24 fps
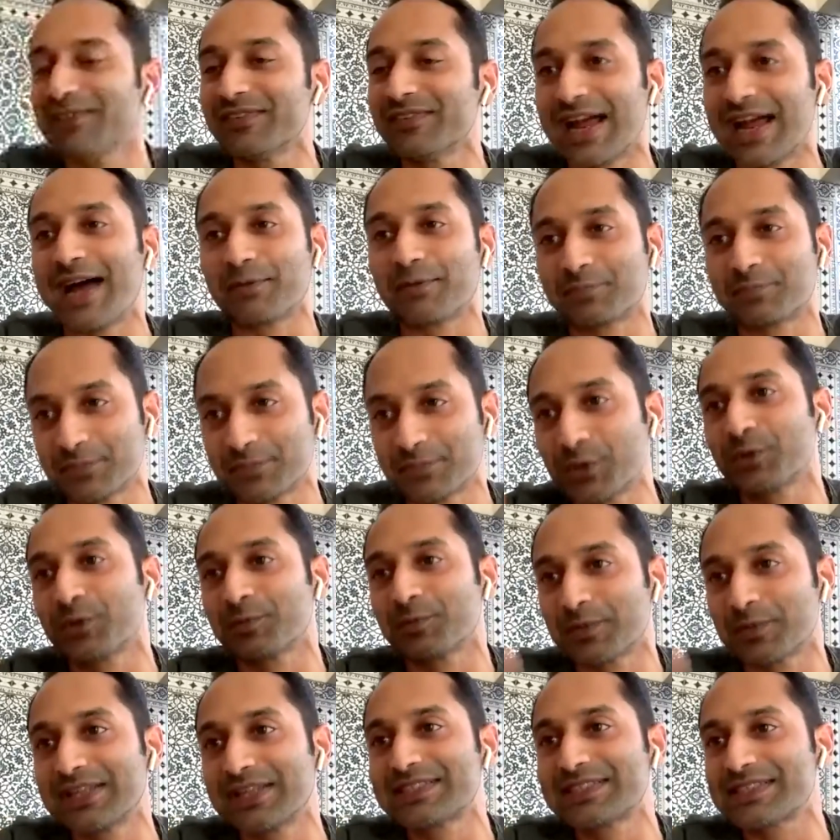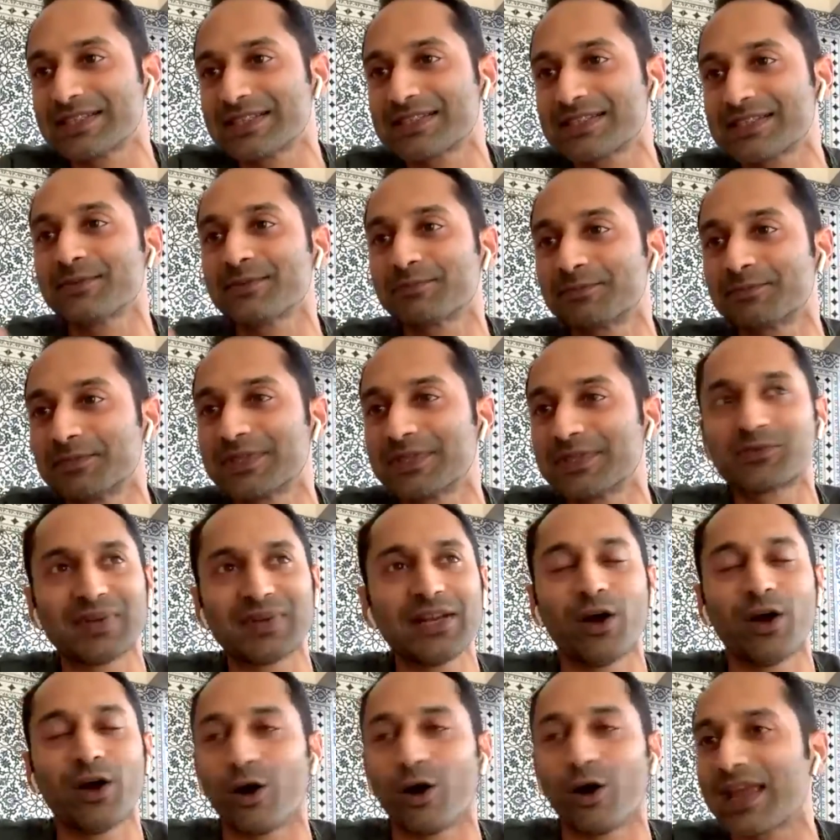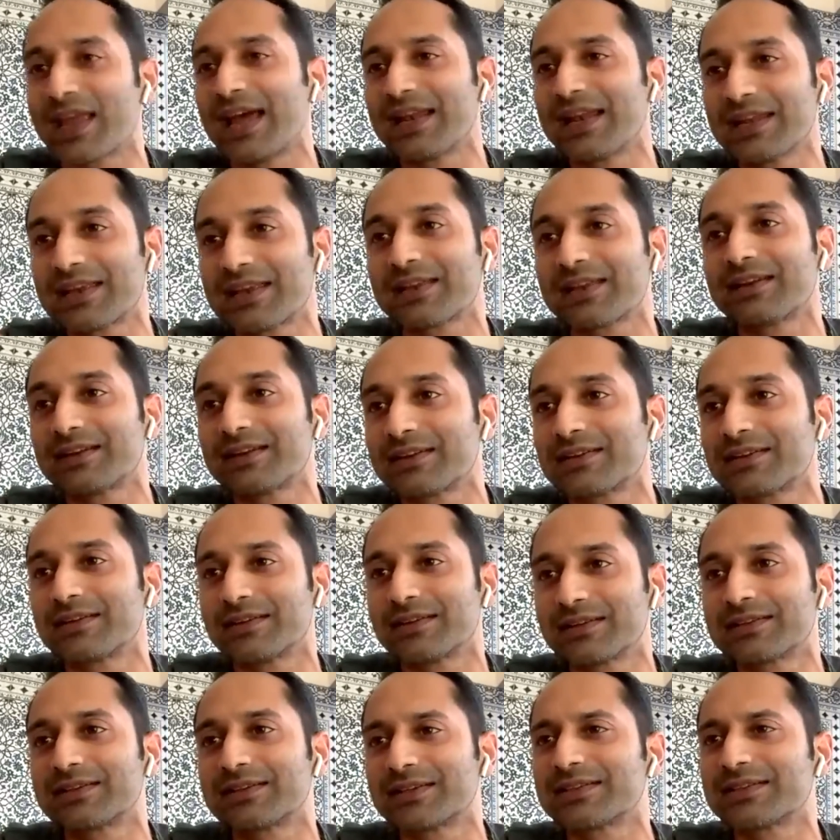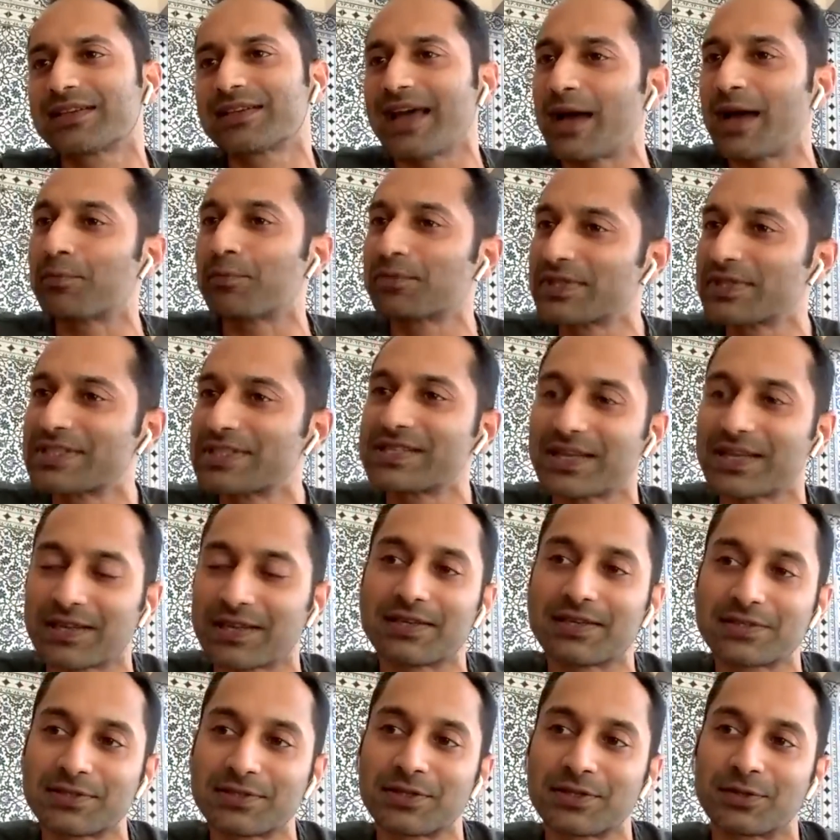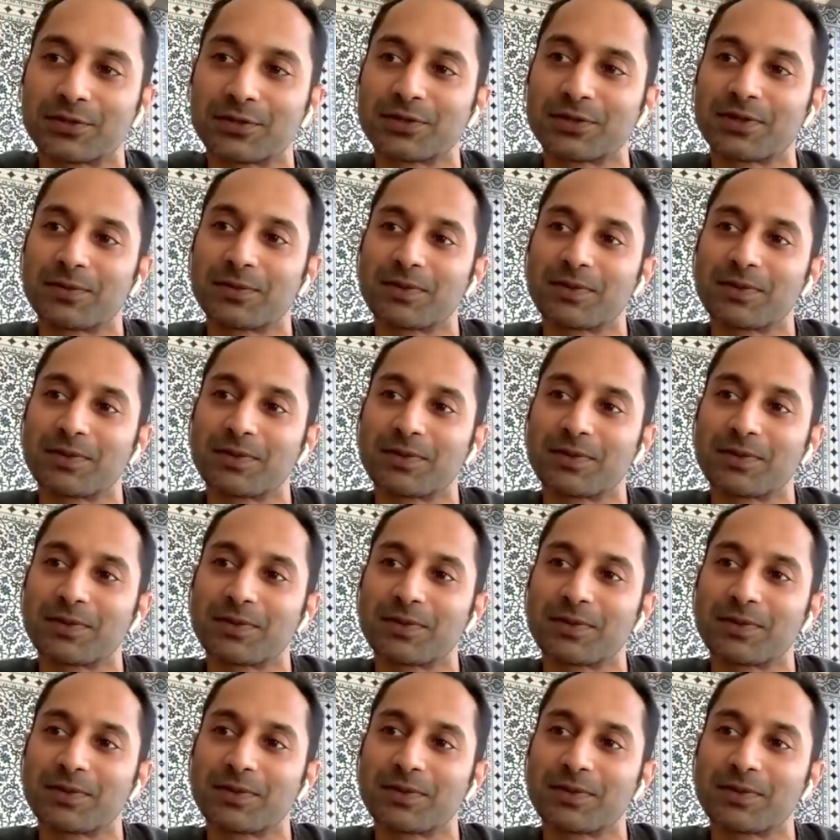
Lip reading: it happened. You know, it's very organic and it happens, I guess. You know?